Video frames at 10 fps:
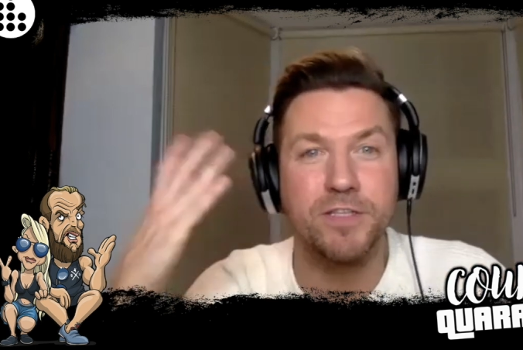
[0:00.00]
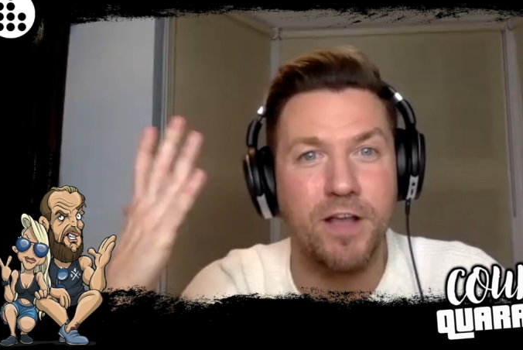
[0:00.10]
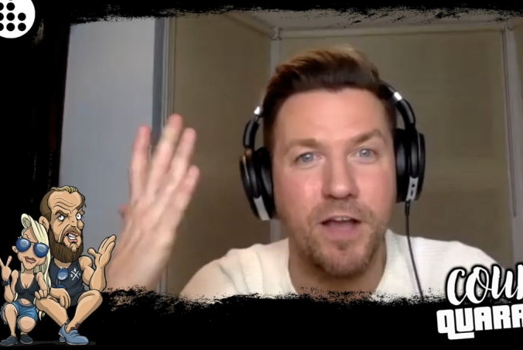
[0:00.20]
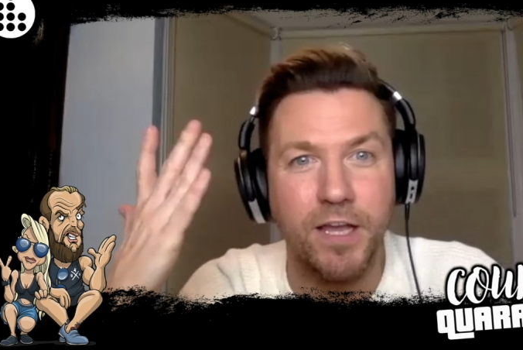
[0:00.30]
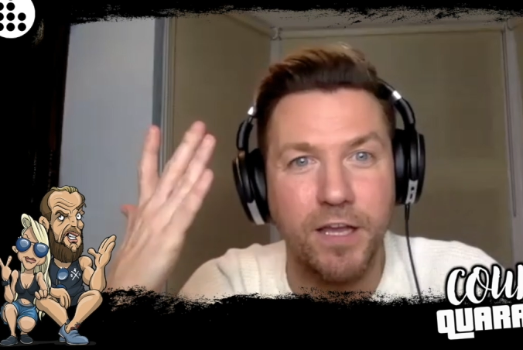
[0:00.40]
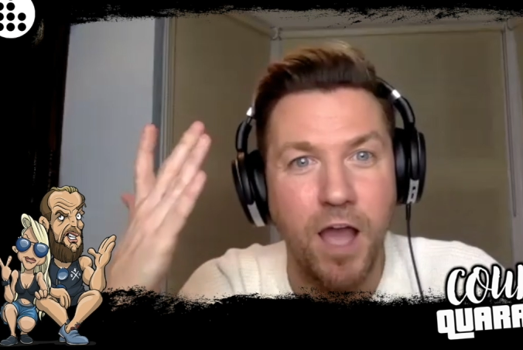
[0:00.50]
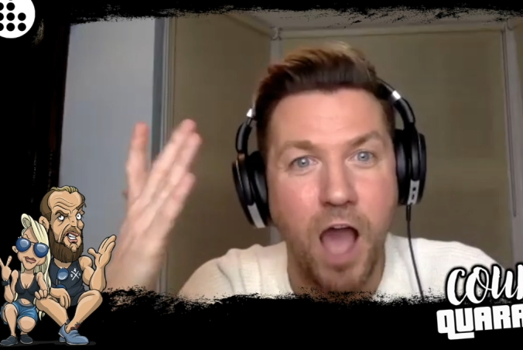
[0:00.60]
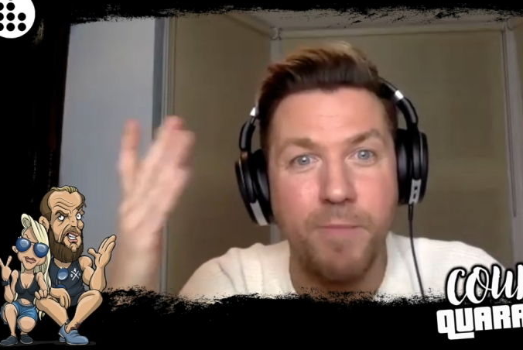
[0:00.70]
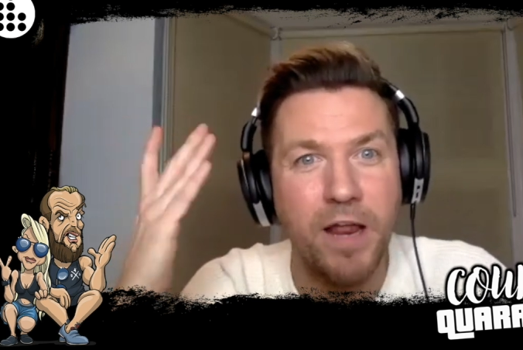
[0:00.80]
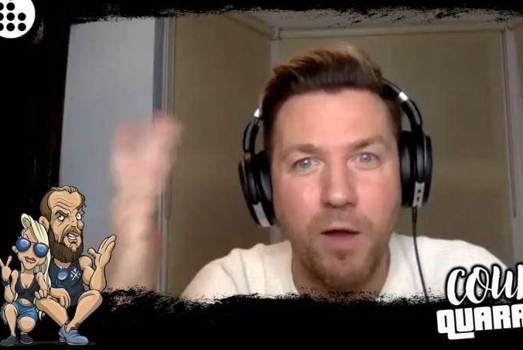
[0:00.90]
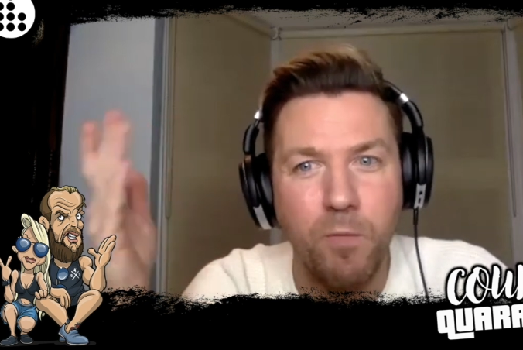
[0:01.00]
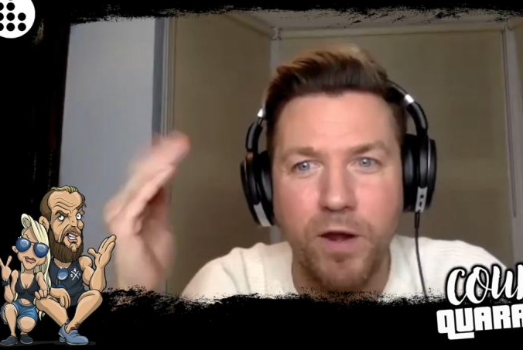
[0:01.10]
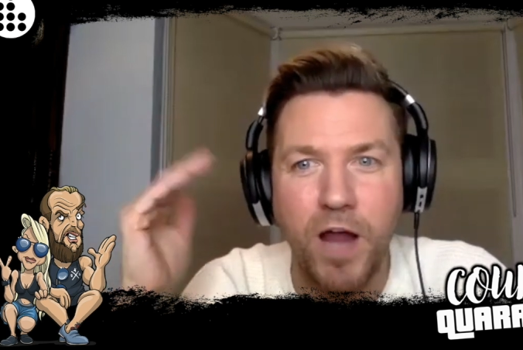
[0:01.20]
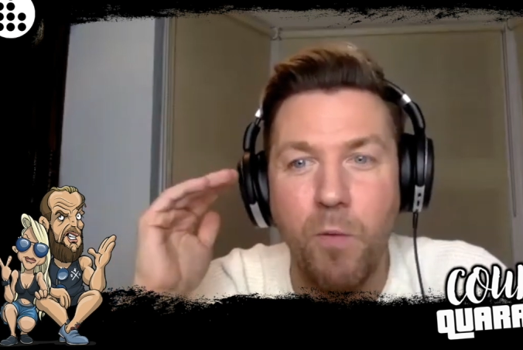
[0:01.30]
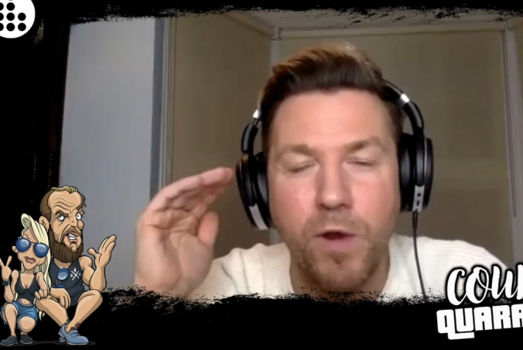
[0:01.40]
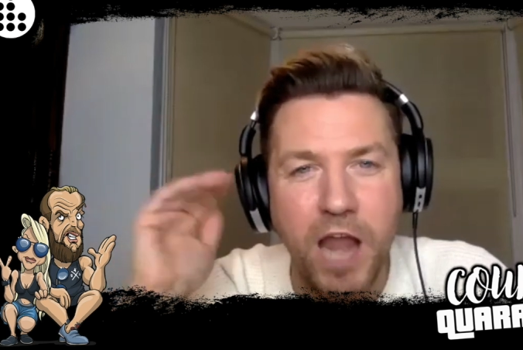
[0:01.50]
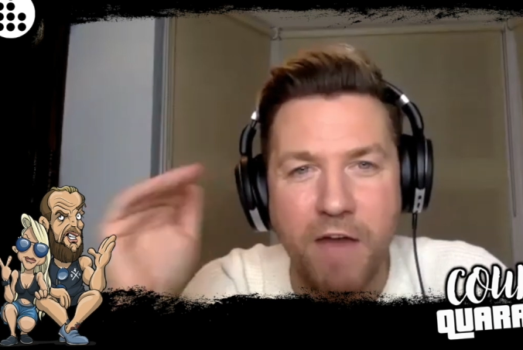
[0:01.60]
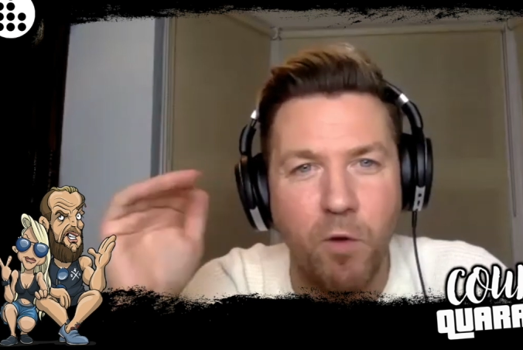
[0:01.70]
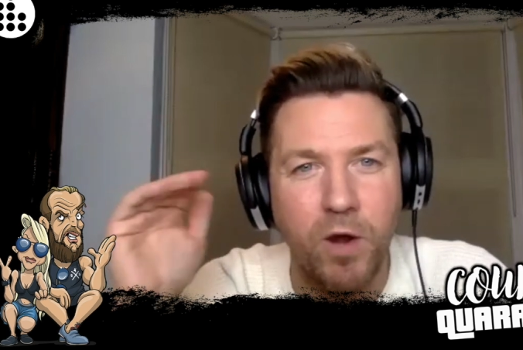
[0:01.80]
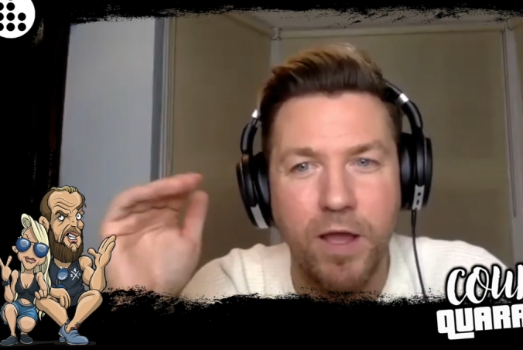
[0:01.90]
Speaker 1: like I mean, Those I would I would
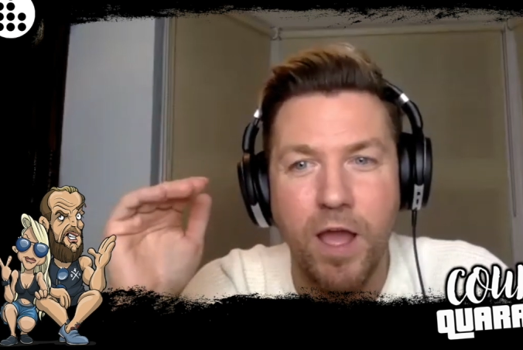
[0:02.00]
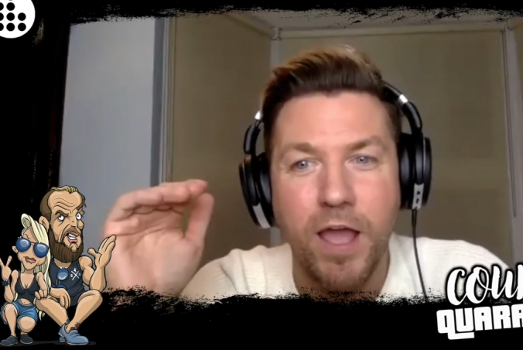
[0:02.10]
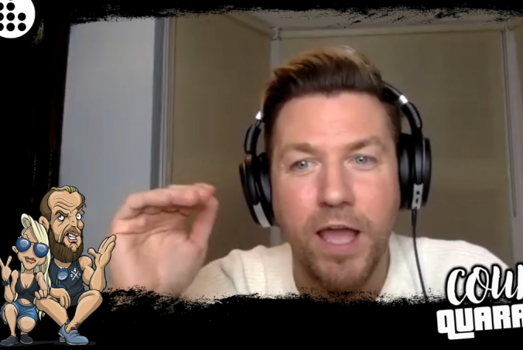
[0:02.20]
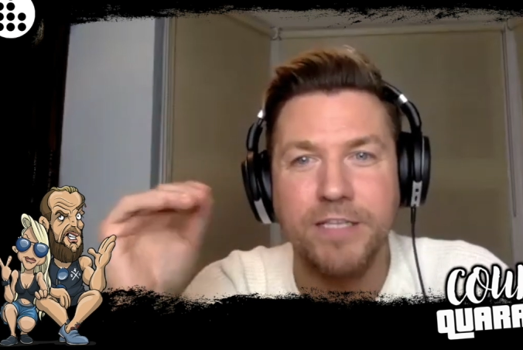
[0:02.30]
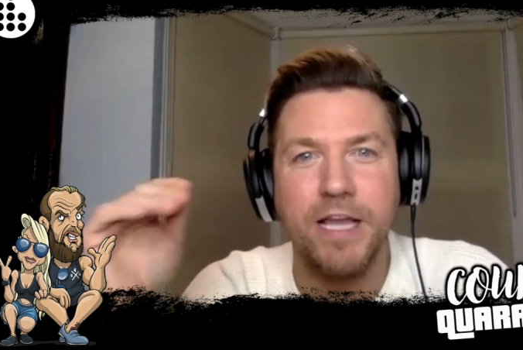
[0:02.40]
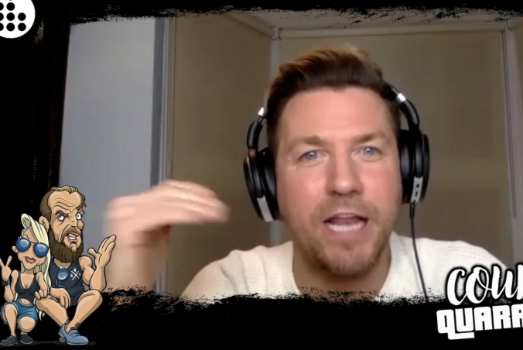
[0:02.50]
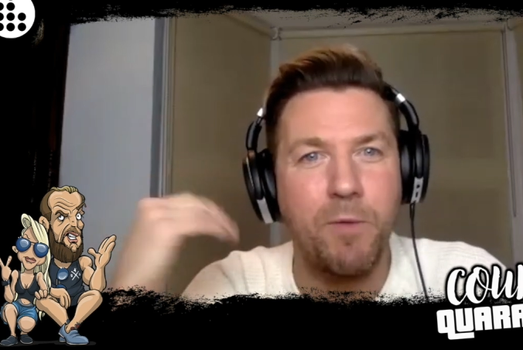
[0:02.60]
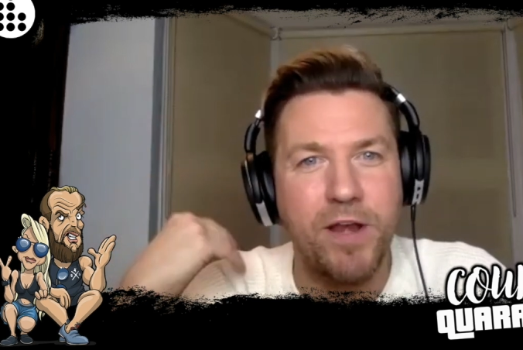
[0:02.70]
never want to exactly. I would